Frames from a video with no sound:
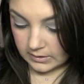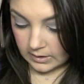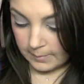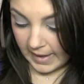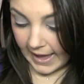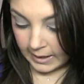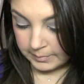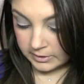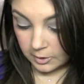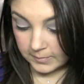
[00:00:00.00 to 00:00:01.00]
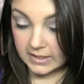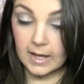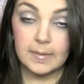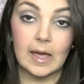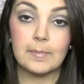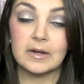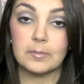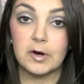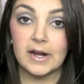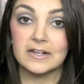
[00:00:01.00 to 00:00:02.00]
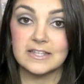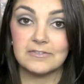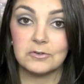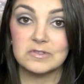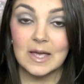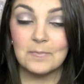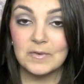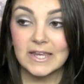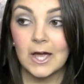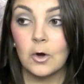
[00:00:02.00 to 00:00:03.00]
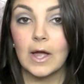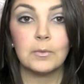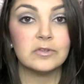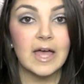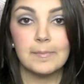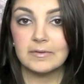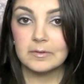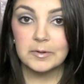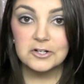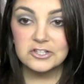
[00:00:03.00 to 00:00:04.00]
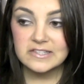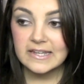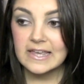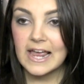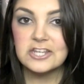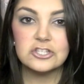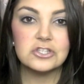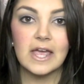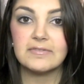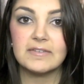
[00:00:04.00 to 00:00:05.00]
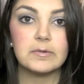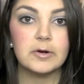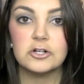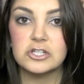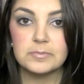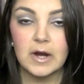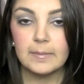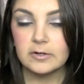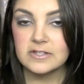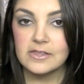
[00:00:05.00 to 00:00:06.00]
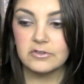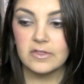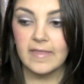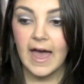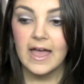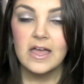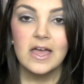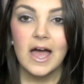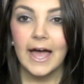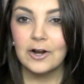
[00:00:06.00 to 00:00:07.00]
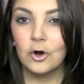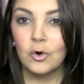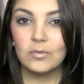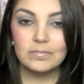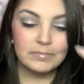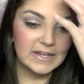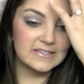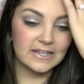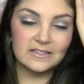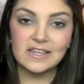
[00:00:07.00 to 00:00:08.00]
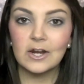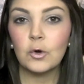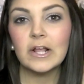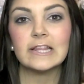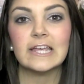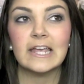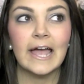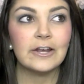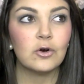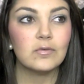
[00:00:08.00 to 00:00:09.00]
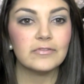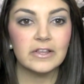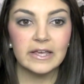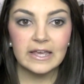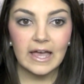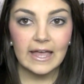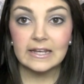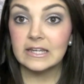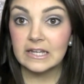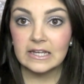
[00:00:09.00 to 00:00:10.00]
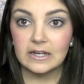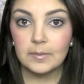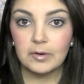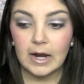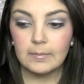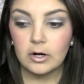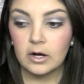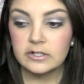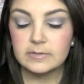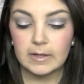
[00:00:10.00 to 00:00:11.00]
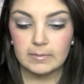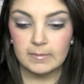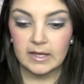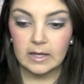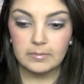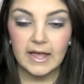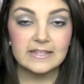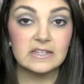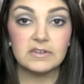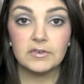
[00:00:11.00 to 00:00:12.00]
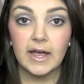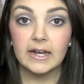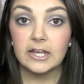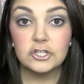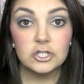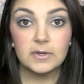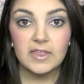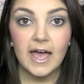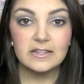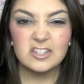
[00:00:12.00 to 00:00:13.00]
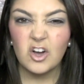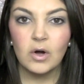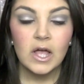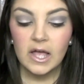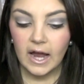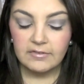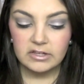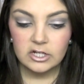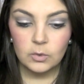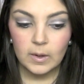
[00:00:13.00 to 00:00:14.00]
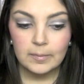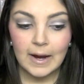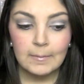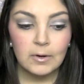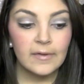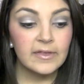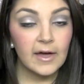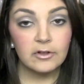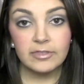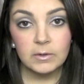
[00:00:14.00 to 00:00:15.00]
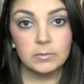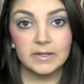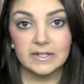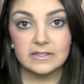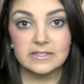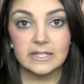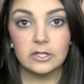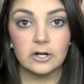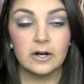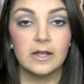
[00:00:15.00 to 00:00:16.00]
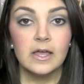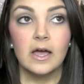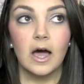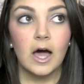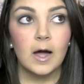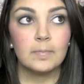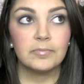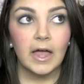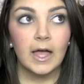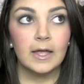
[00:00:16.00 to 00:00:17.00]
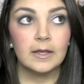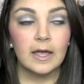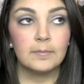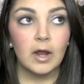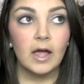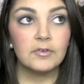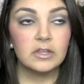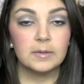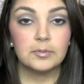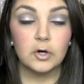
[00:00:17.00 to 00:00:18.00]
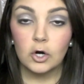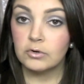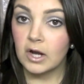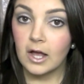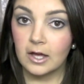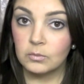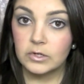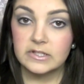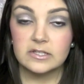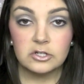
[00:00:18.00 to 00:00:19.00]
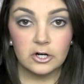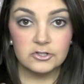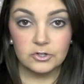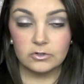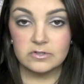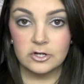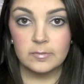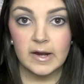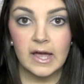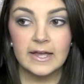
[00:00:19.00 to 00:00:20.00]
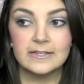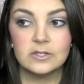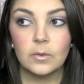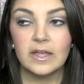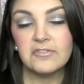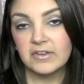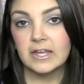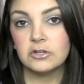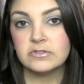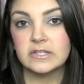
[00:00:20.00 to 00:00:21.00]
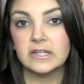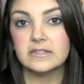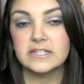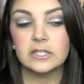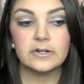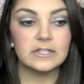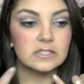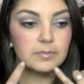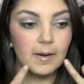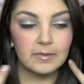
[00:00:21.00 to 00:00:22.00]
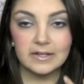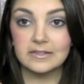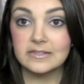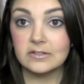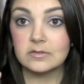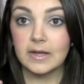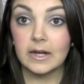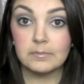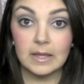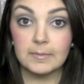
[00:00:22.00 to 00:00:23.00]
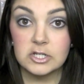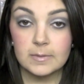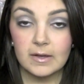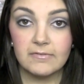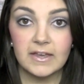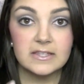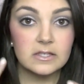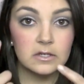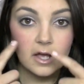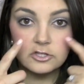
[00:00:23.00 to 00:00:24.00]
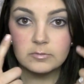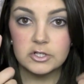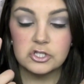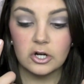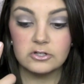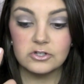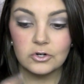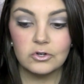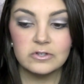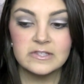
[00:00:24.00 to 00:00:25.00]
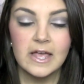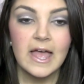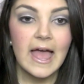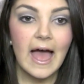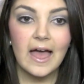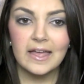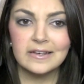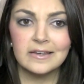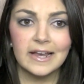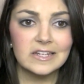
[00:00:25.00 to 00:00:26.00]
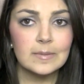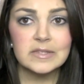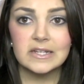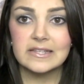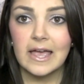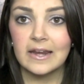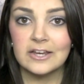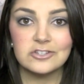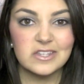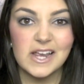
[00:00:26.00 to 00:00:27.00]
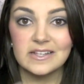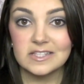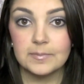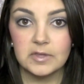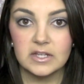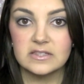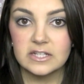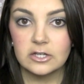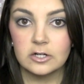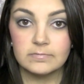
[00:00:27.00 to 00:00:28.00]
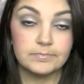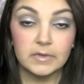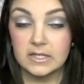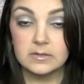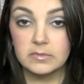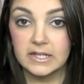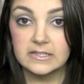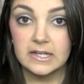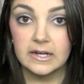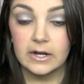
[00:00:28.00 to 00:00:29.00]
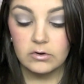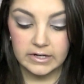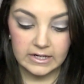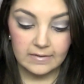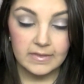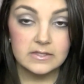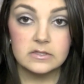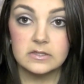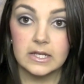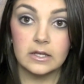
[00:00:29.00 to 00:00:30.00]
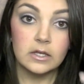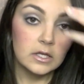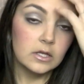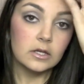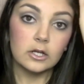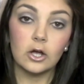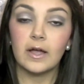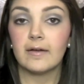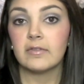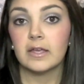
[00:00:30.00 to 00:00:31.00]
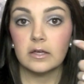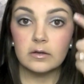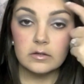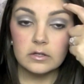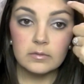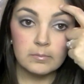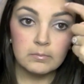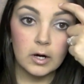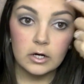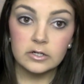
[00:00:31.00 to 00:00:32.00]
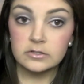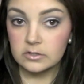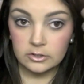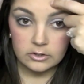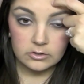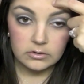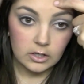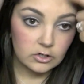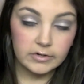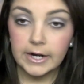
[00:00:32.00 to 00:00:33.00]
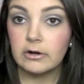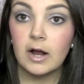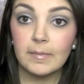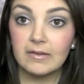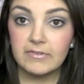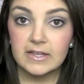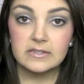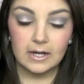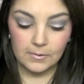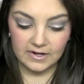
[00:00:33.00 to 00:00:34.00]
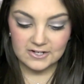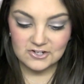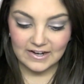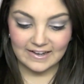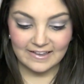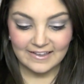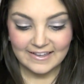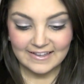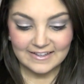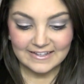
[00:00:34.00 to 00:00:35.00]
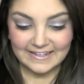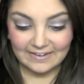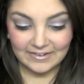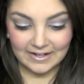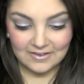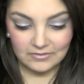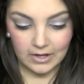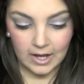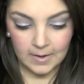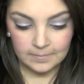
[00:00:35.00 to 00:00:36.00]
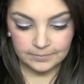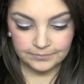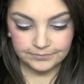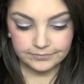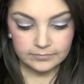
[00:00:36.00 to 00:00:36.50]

a bag below me coming up in a products I've used up video. I will not be repurchasing it. I just have never purchased primers other than that. I don't, my skin's not oily. I don't feel like I need a primer to make my makeup last. I've never had an issue with that. So I really don't wear primer. And the other thing would be concealer. Um, I am not really prone, knock on wood, to dark circles under my eyes. So if I use a concealer, it's to probably conceal some kind of blemish on my face and not so much dark circles. And nine times out of ten, I just kind of skip the concealer because I'm lazy and I don't need it unless it's like, you know, I have like Mars or a crater on my face that I want to try to get rid of. Um,